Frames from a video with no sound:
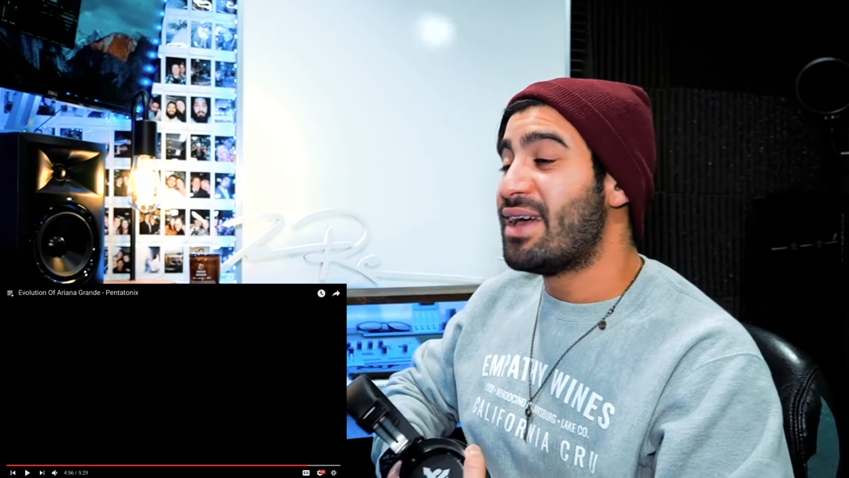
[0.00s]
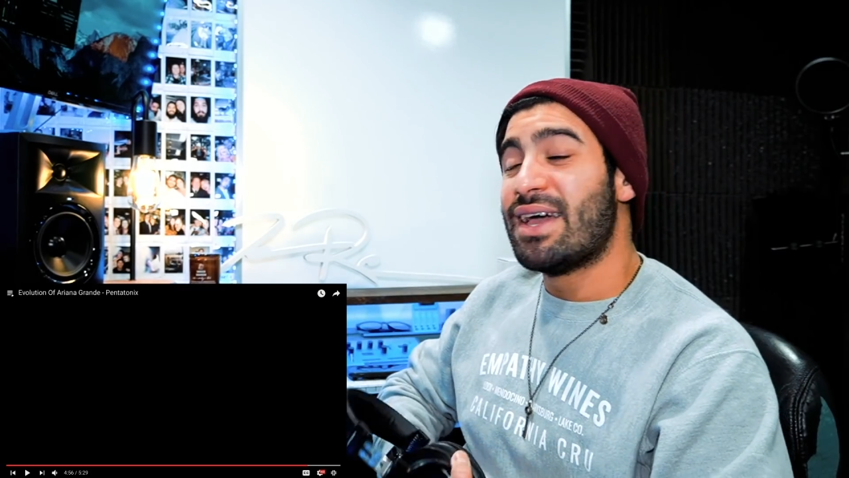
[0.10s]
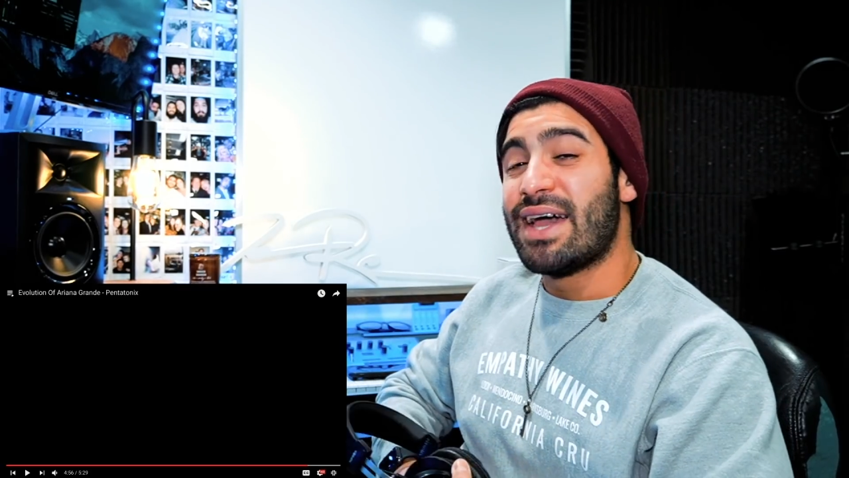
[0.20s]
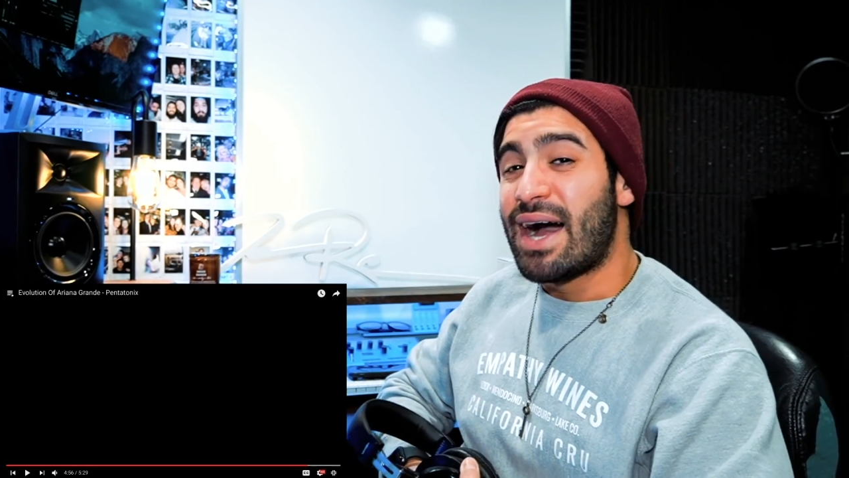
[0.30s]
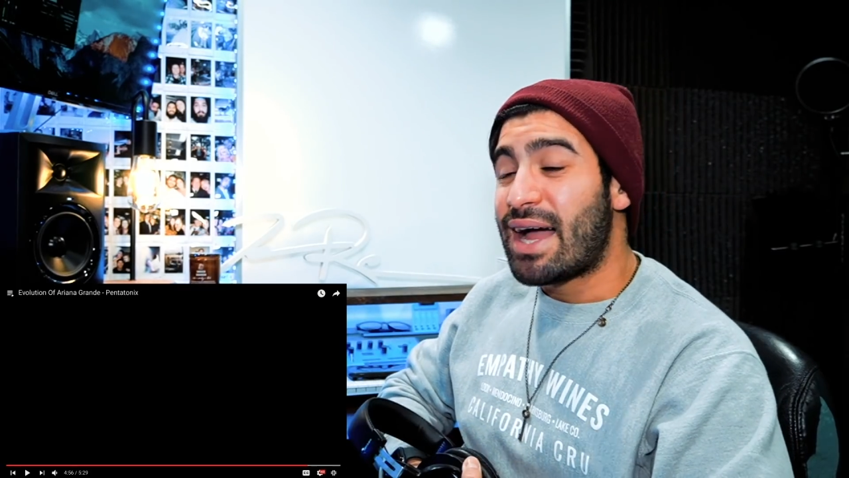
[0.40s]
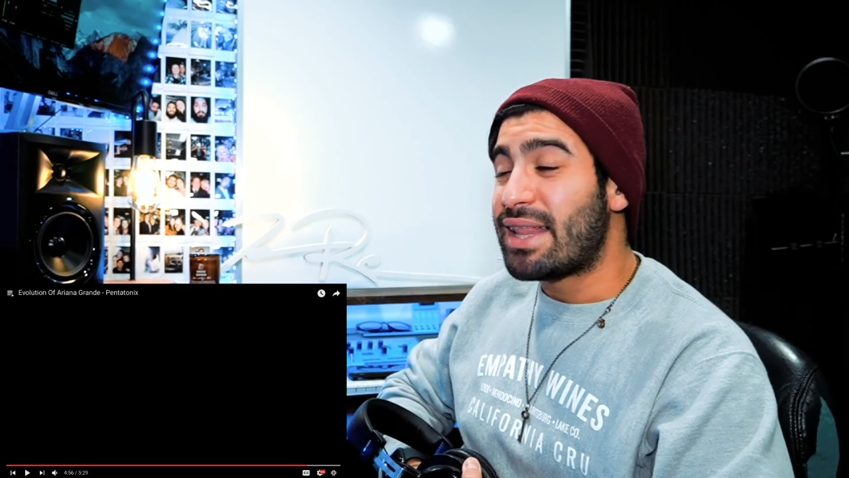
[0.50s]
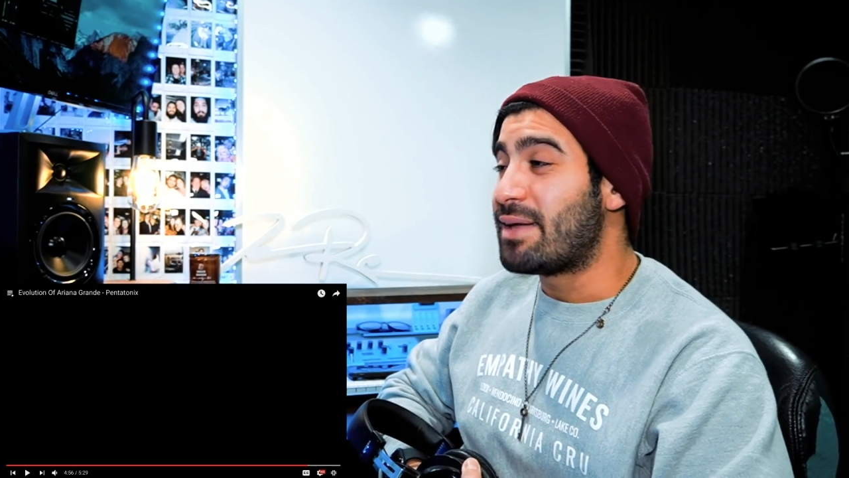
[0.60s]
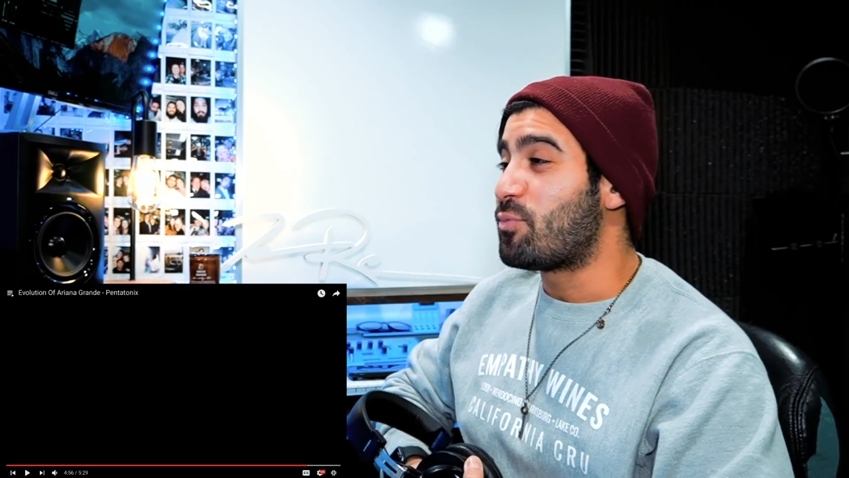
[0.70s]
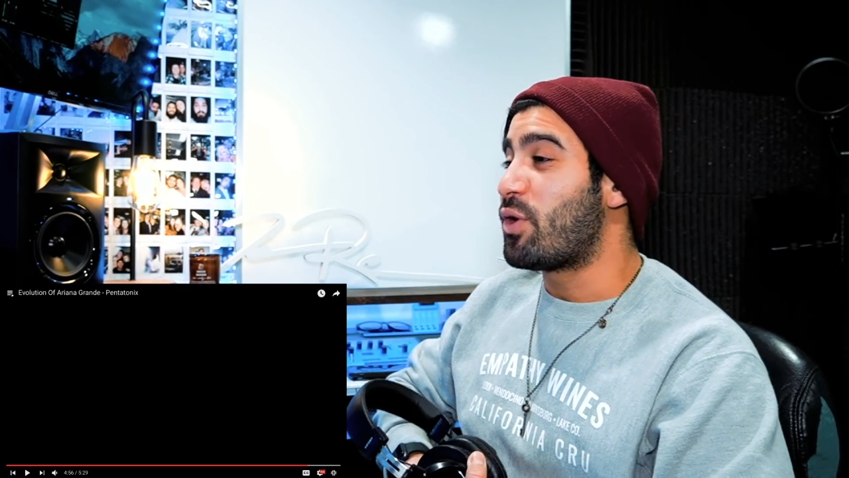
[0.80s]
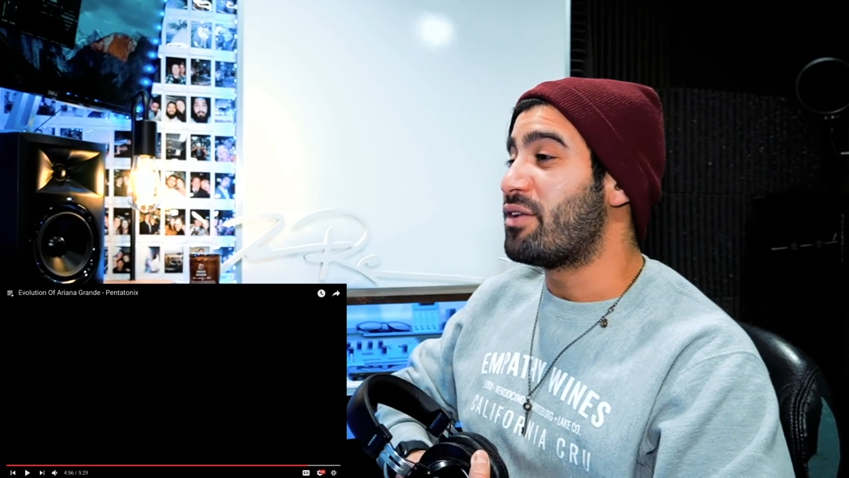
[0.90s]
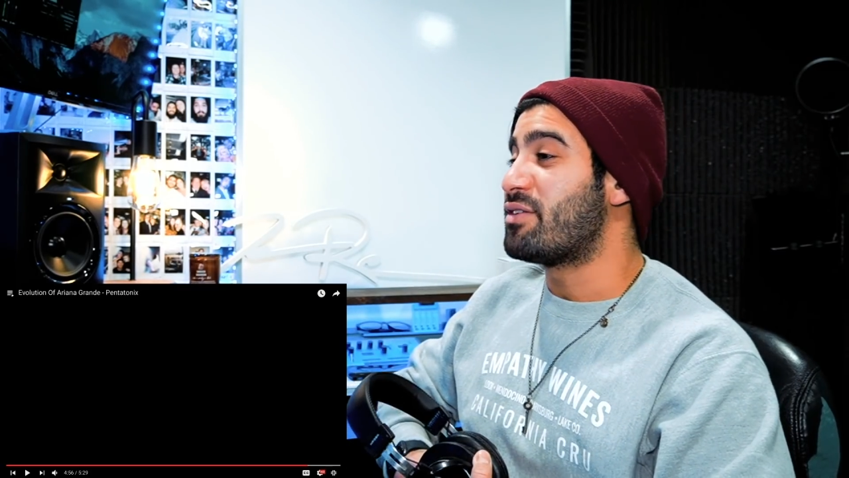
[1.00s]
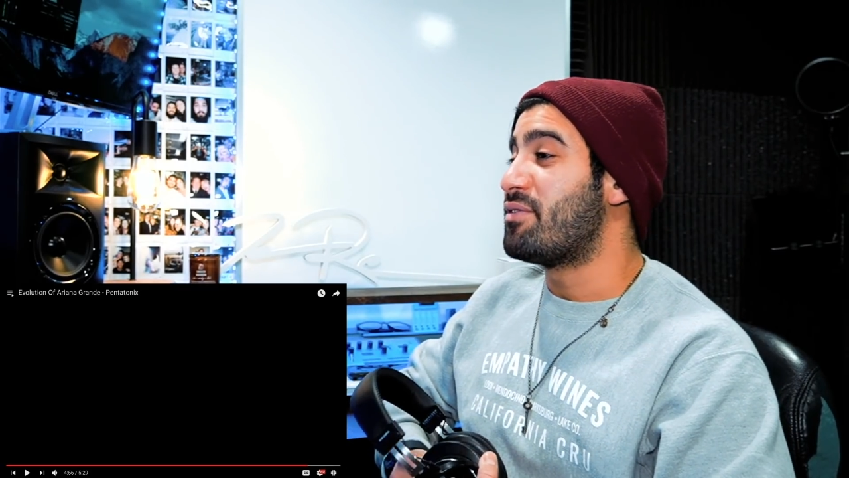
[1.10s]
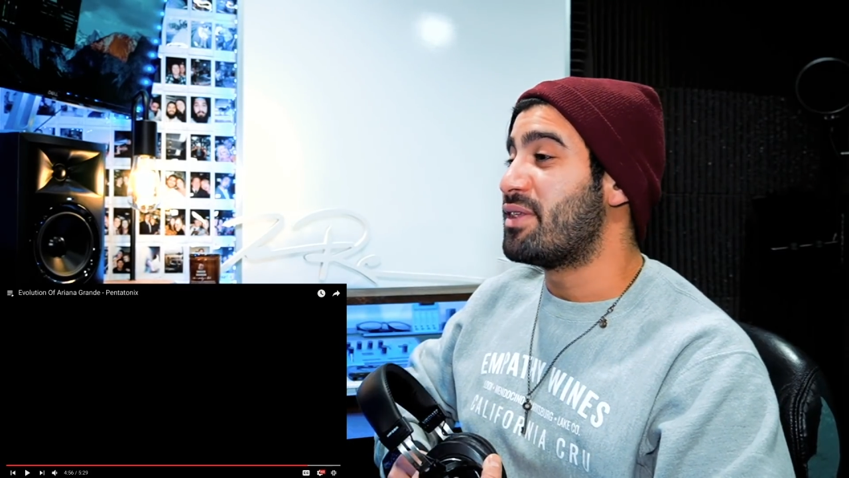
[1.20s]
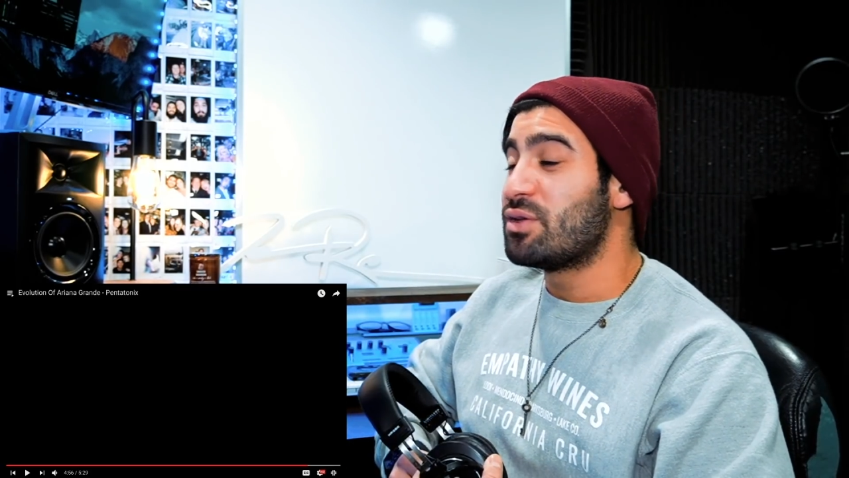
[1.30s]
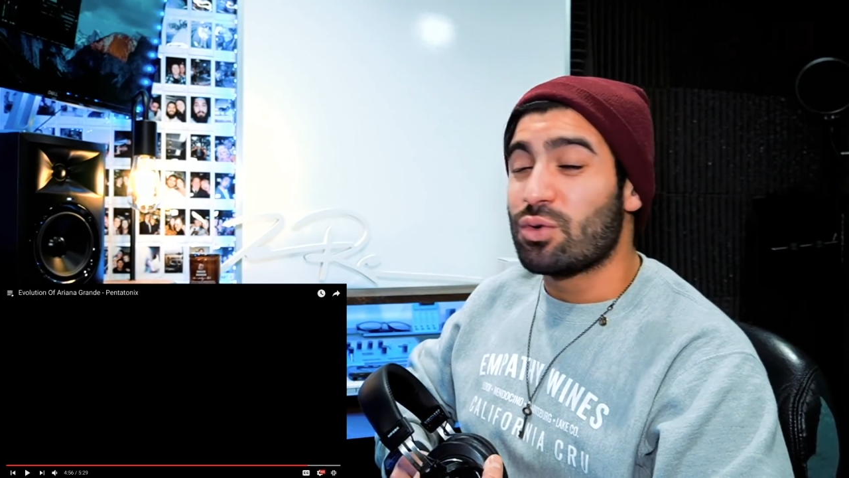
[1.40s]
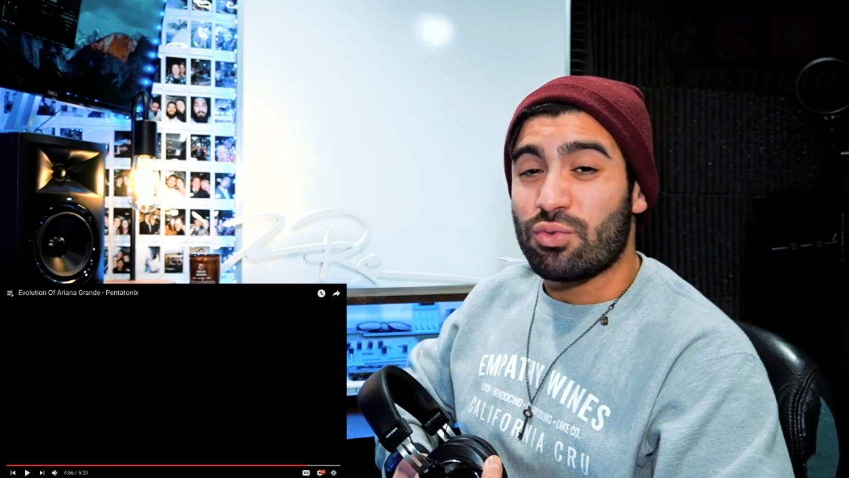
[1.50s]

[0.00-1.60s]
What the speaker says: highly impressive and they do